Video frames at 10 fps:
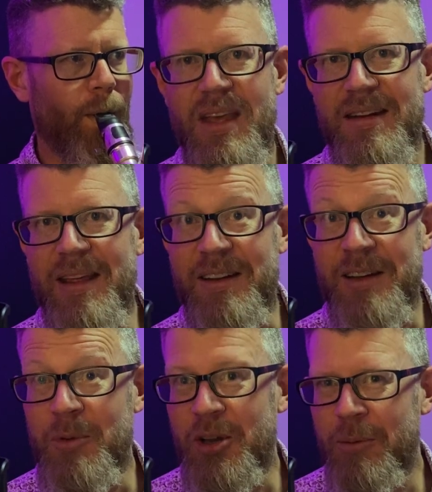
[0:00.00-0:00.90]
Now that
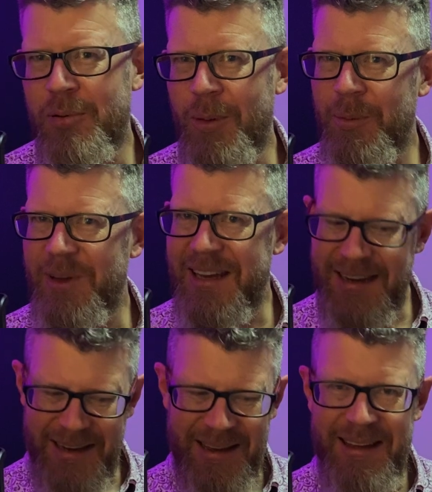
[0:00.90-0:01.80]
time you could probably
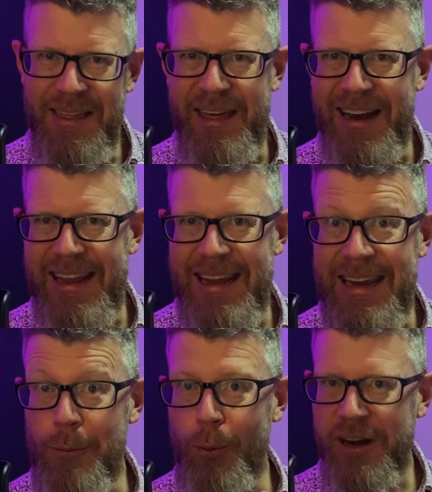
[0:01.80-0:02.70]
hear that
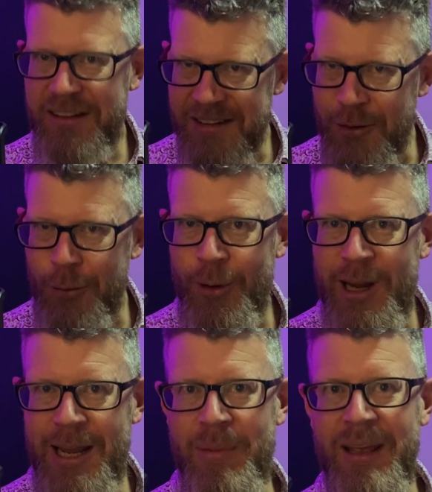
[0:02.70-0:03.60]
E wanting to
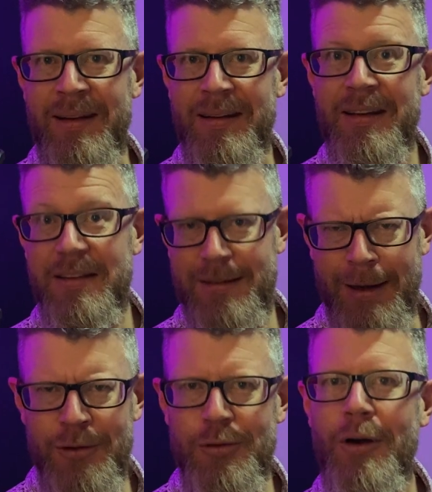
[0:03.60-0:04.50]
creep in.
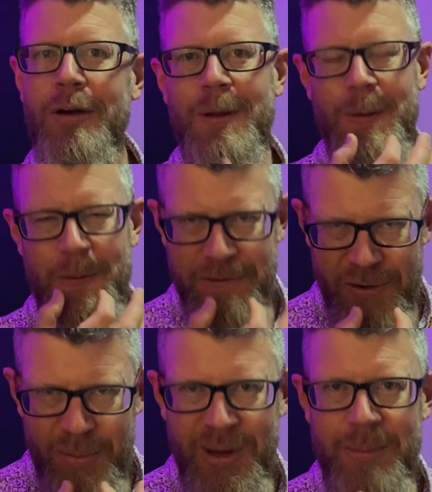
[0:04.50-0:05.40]
Stay strong,
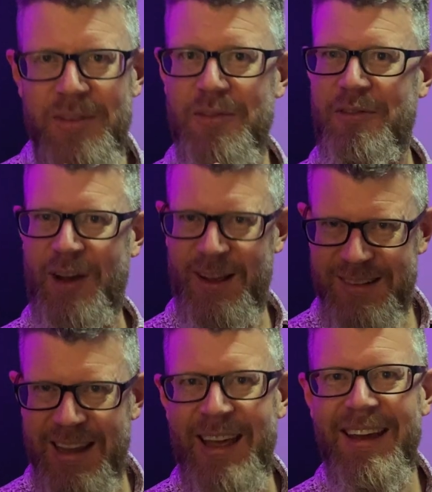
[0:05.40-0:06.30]
firm lips, fast
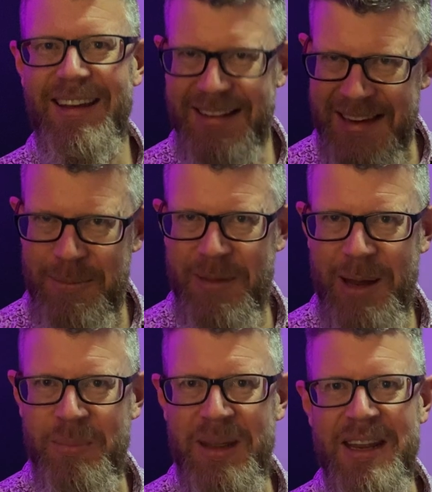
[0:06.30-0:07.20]
air, keep
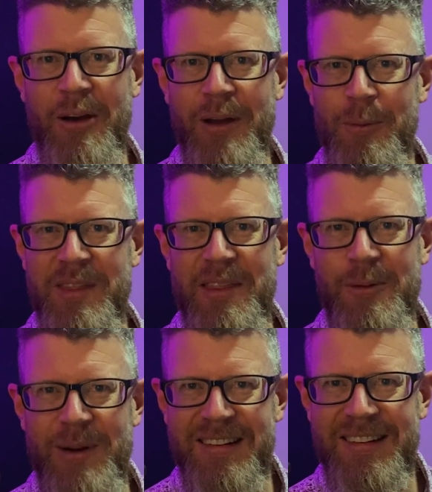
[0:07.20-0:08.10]
that B going without the
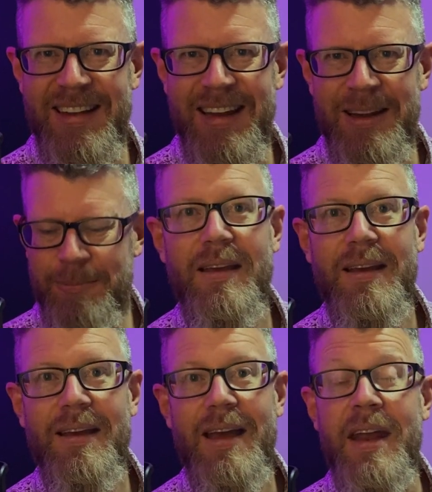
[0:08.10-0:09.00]
register key.
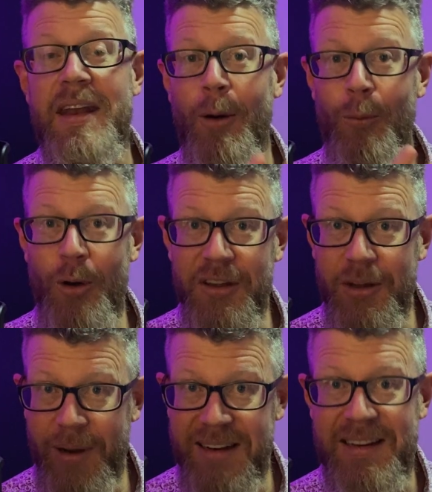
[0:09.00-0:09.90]
And now work
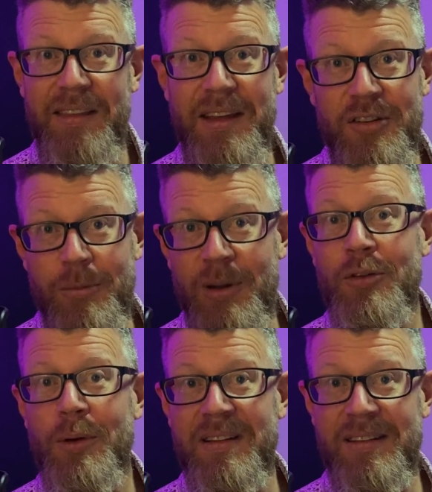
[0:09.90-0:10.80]
your way down the instrument
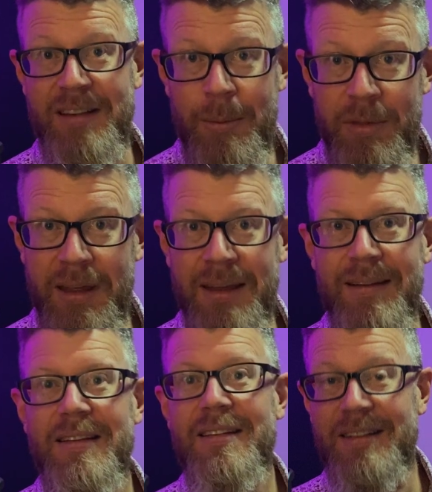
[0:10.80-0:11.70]
doing the same thing.
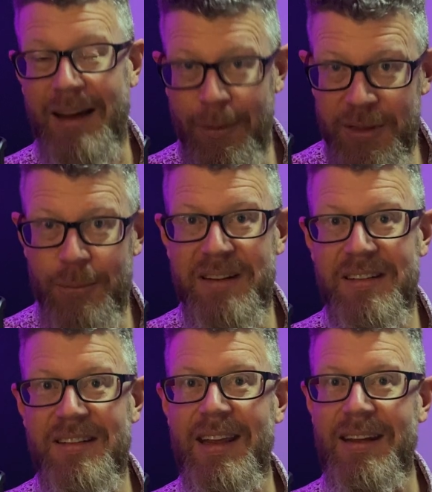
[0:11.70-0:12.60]
Start with the
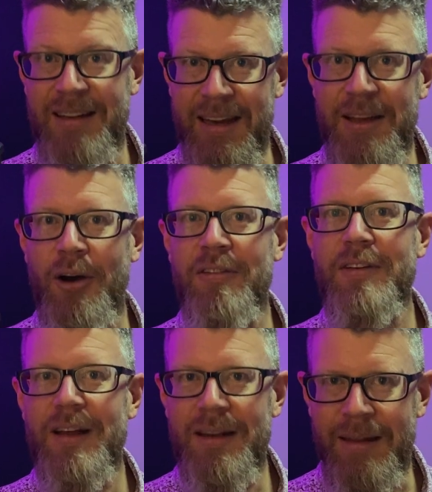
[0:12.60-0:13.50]
register key, take it off,
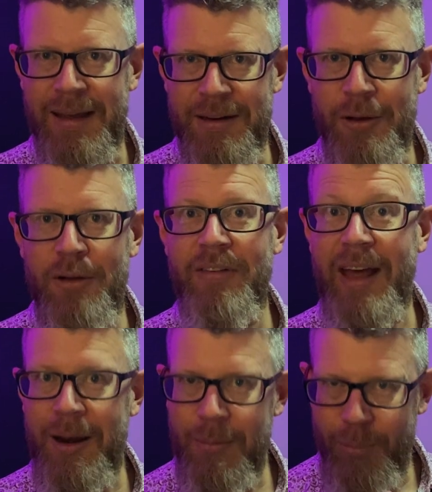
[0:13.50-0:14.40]
let it go
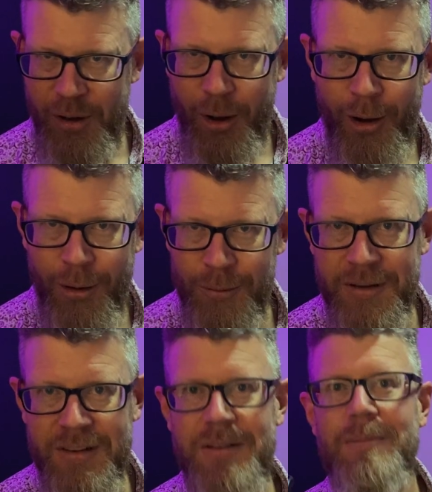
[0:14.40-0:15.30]
flat, but hold it.